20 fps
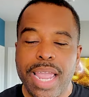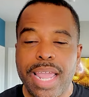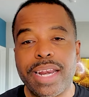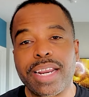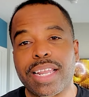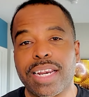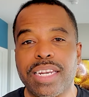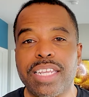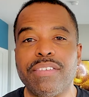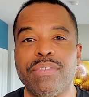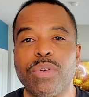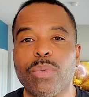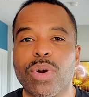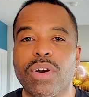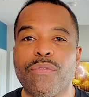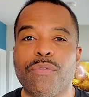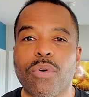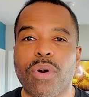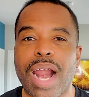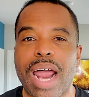and it can leave you
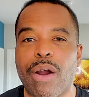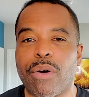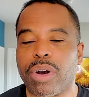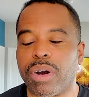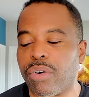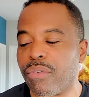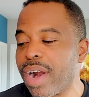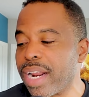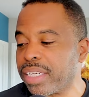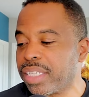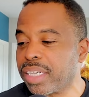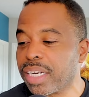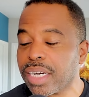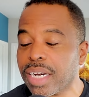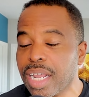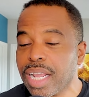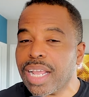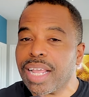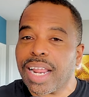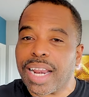with a 4-hour
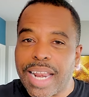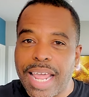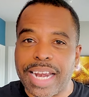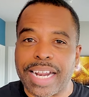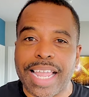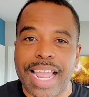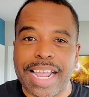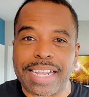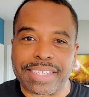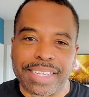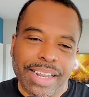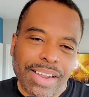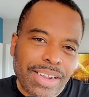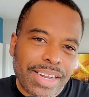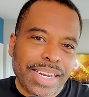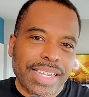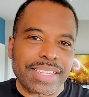erection. A lot of guys say, oh,